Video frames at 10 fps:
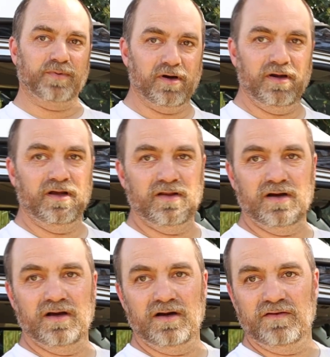probably another
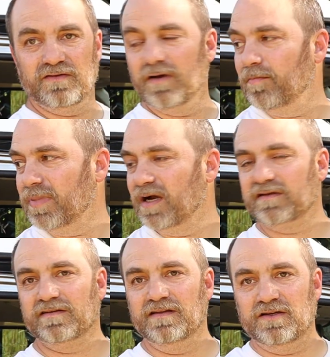100 and something
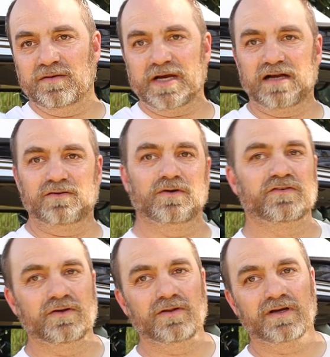bucks, and then your back door.
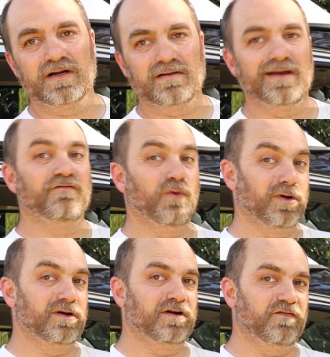So you're looking at like
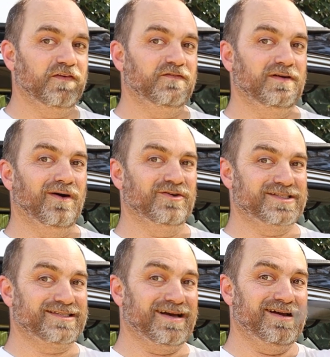$450
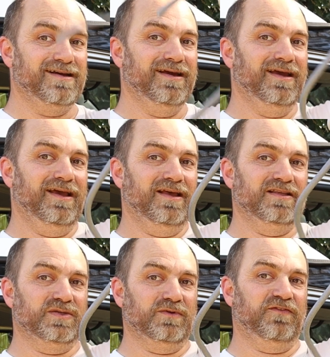a side.
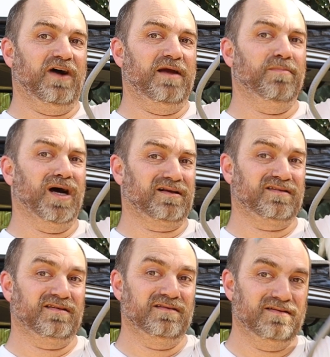This was $5.